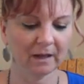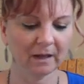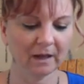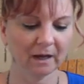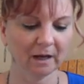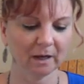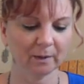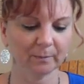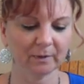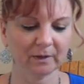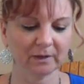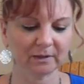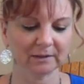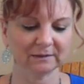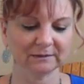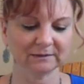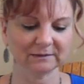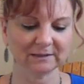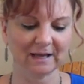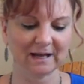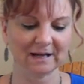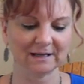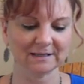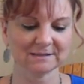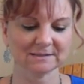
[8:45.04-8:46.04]
How about
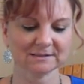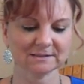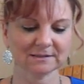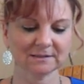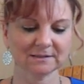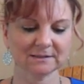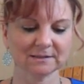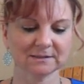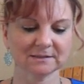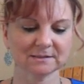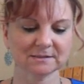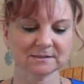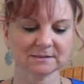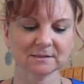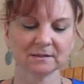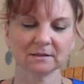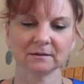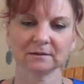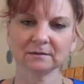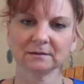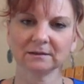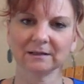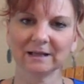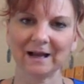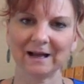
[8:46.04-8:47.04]
glasses,
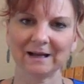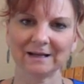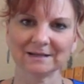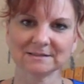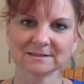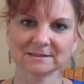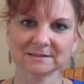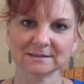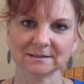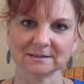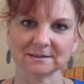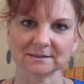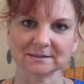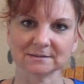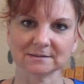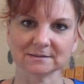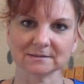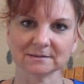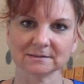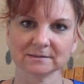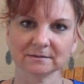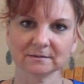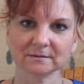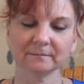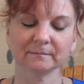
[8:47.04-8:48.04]

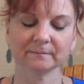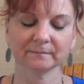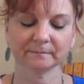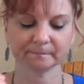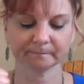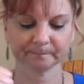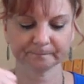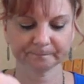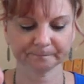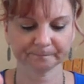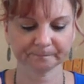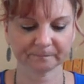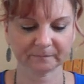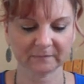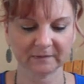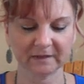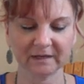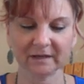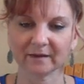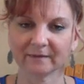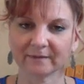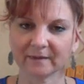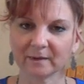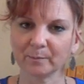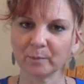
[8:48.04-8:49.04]
classes?
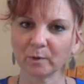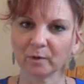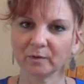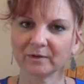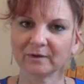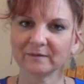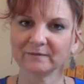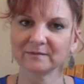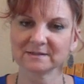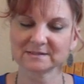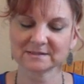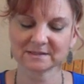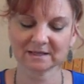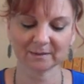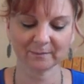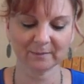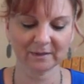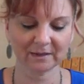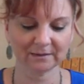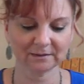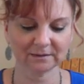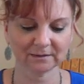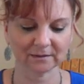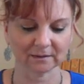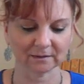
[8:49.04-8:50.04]
Yeah, they both have the same
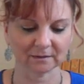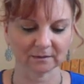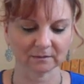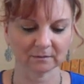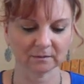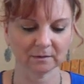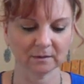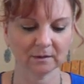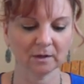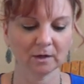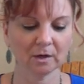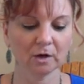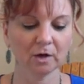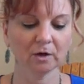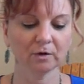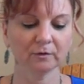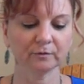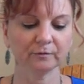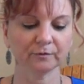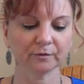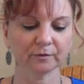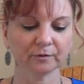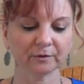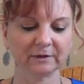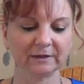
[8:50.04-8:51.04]
ending.
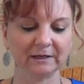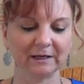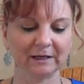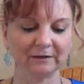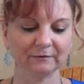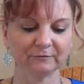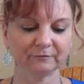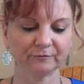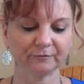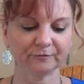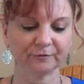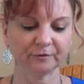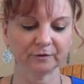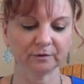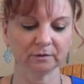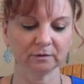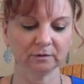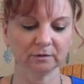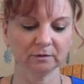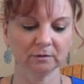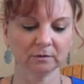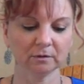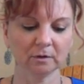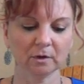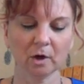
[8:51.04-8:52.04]

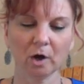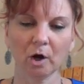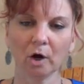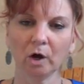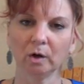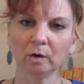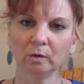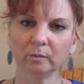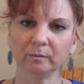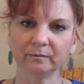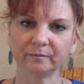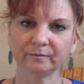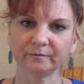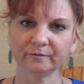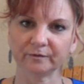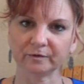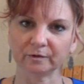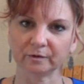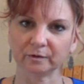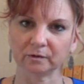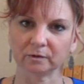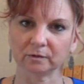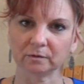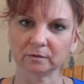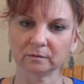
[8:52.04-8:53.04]
Forgetful,
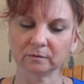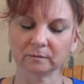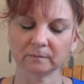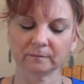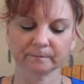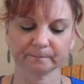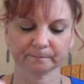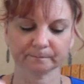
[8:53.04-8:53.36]
hopeful.